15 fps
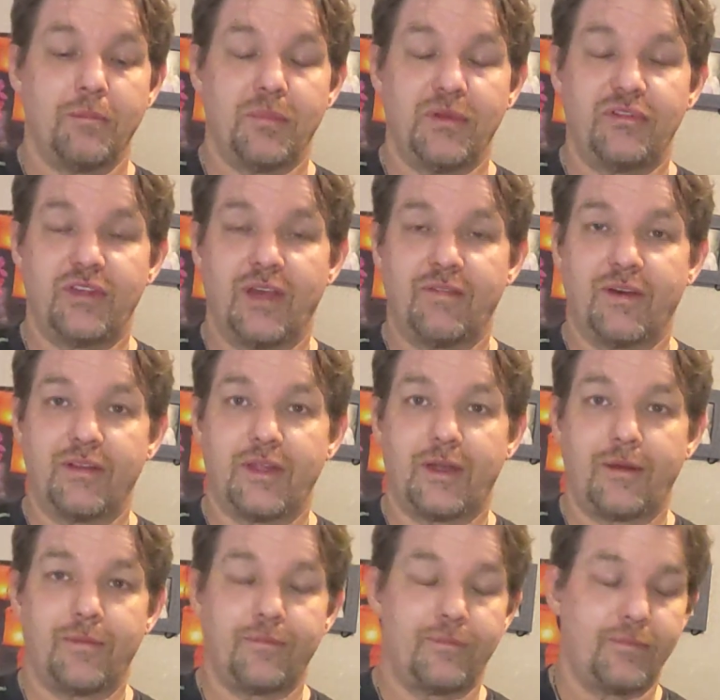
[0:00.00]
be safe out
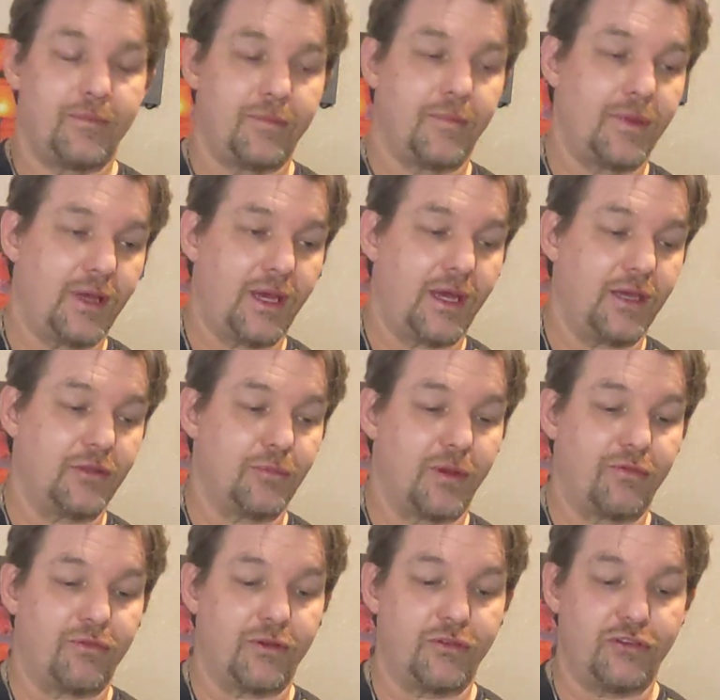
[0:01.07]
there. As my
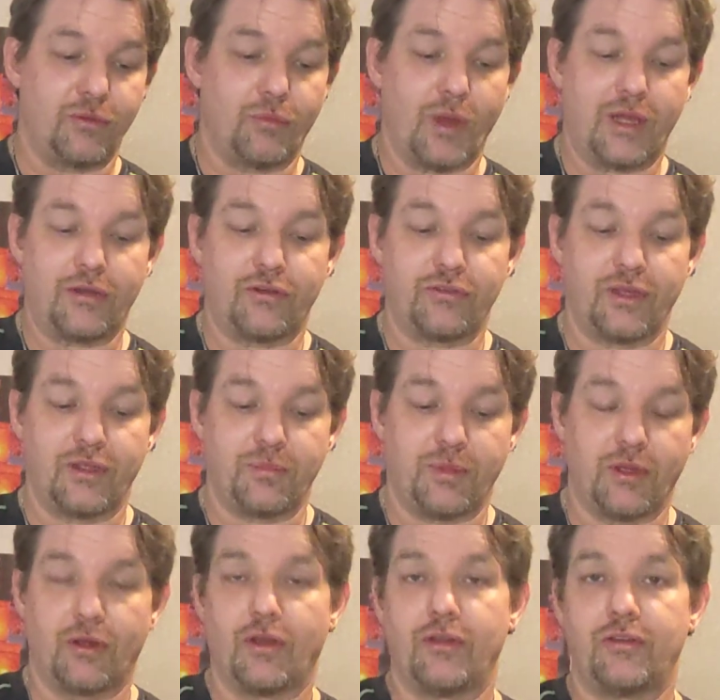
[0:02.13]
friend Jim Wagner says, be
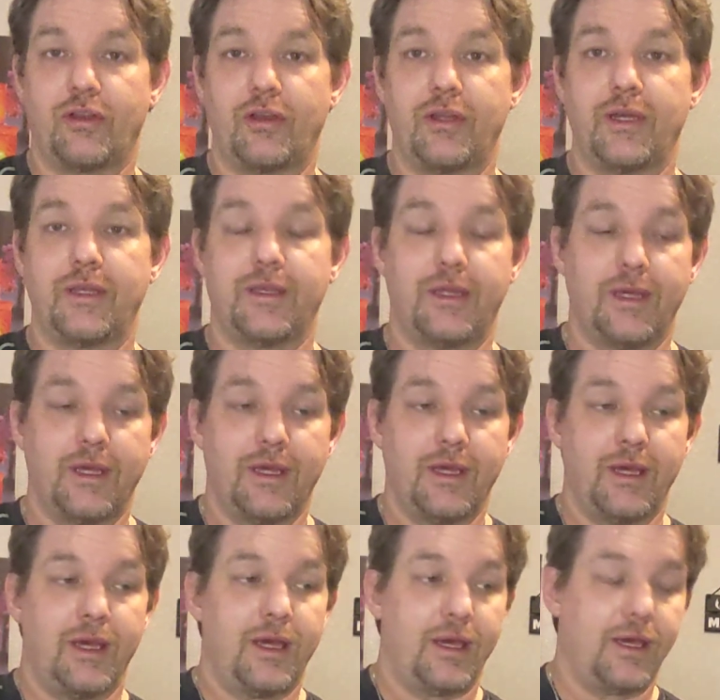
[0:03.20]
a hard target,
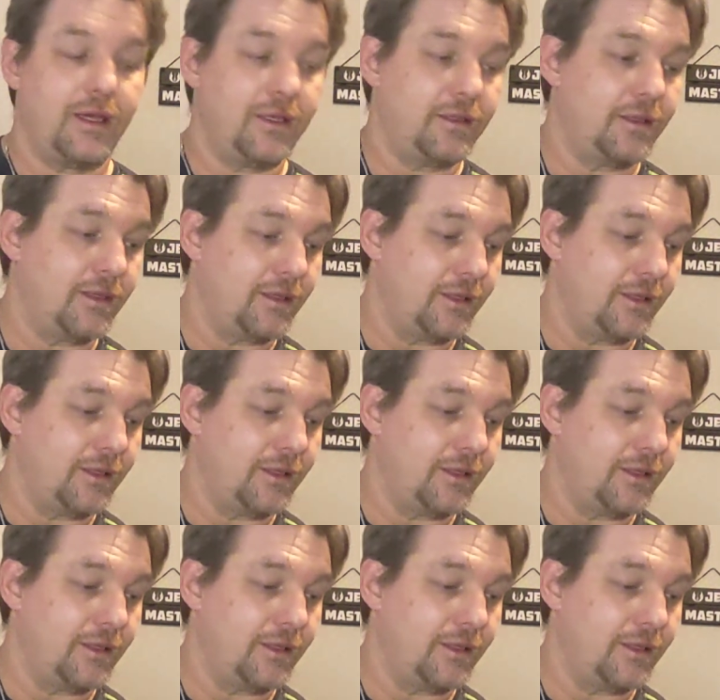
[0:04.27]
and